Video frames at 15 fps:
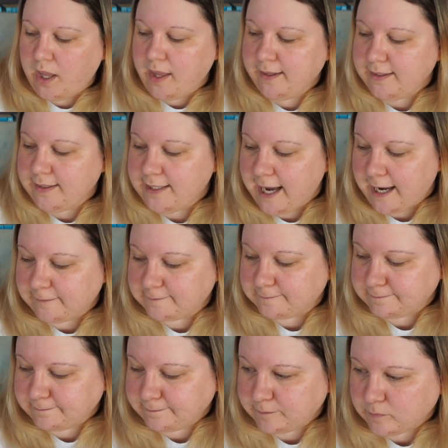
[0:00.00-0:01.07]
Yeah.
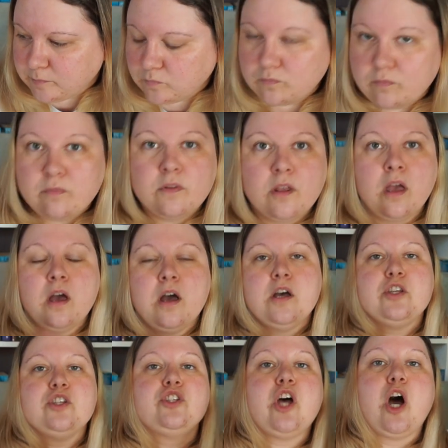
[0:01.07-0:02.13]

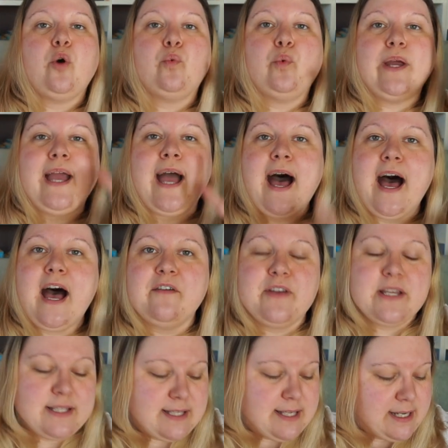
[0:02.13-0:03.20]
So we have
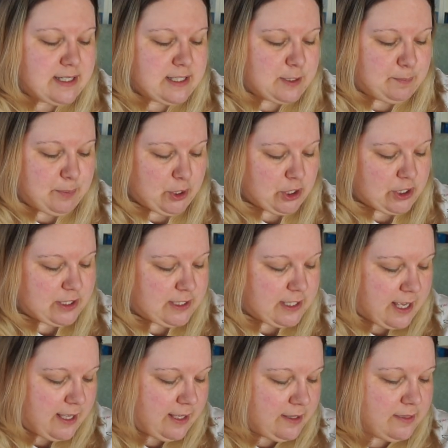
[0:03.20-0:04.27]
six books
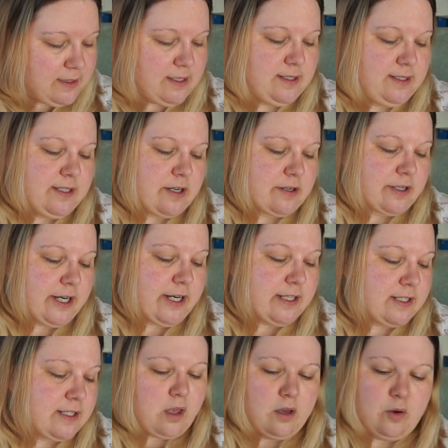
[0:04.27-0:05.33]
in this
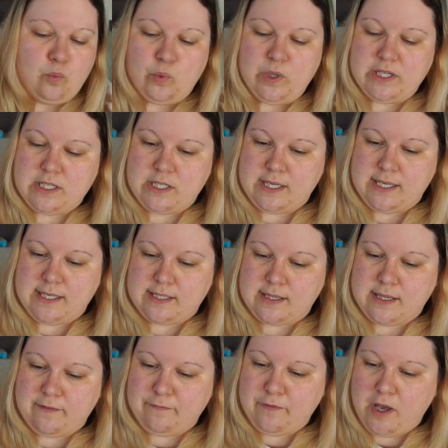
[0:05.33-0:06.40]
series, which is
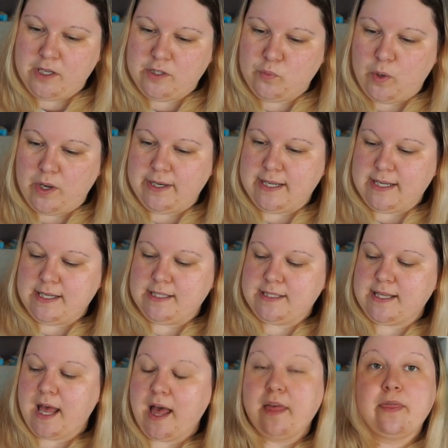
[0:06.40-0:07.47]
the first one is
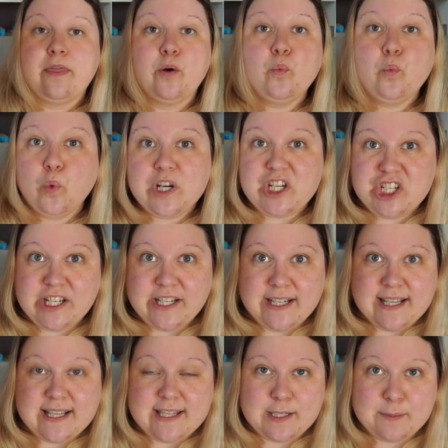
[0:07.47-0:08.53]
The Wishing
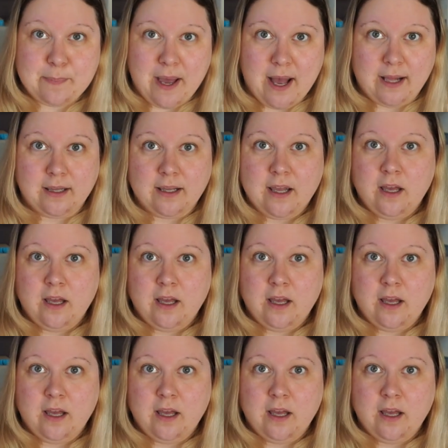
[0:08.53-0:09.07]
Spell.